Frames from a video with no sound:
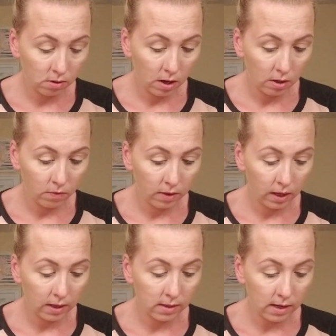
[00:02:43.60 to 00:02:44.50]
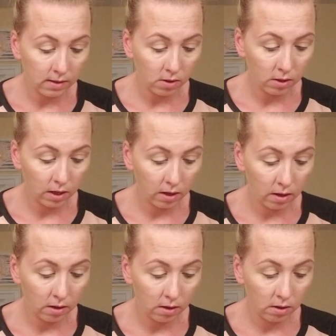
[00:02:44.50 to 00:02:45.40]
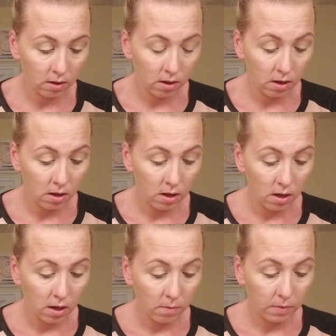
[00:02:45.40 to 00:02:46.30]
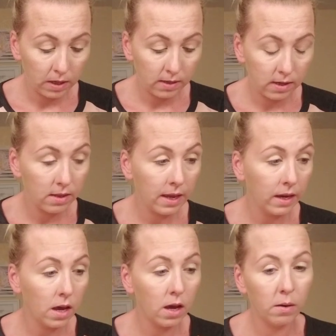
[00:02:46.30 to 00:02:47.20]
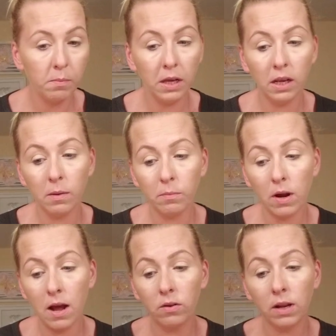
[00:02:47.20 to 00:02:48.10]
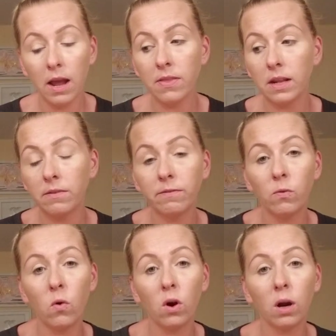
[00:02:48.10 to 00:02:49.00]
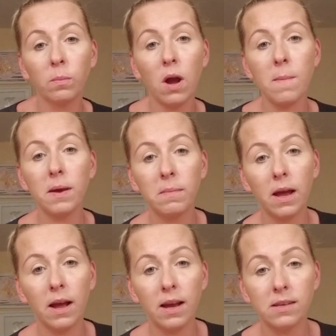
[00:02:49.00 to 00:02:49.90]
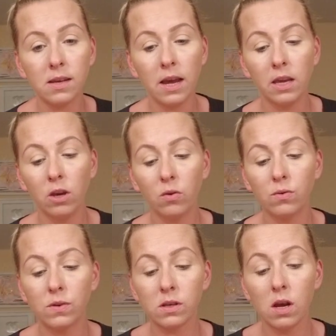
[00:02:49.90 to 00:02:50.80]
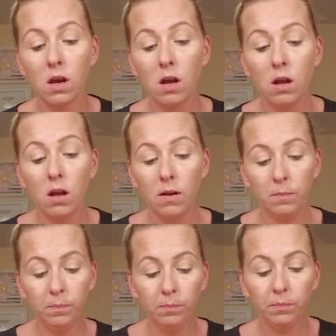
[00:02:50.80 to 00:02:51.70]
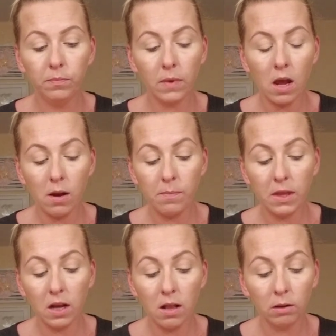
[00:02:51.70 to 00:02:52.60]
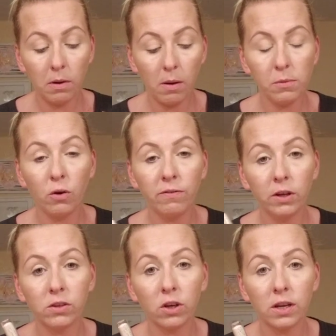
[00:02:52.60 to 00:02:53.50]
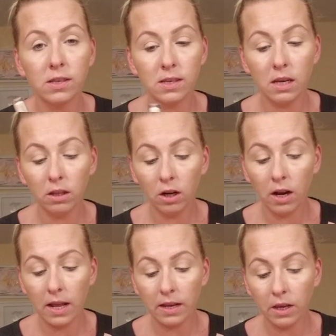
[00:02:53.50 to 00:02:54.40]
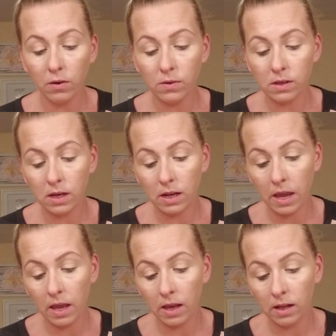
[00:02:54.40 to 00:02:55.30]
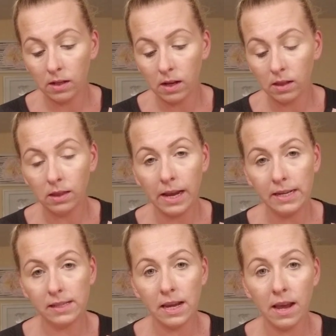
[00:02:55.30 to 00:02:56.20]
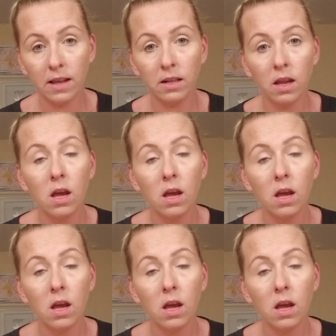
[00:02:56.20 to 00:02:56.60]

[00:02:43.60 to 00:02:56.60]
I don't think it says on here, but it's in like a medium brown. And then for priming my eyes, I used the ColourPop No Filter Concealer, and I used it in light 10.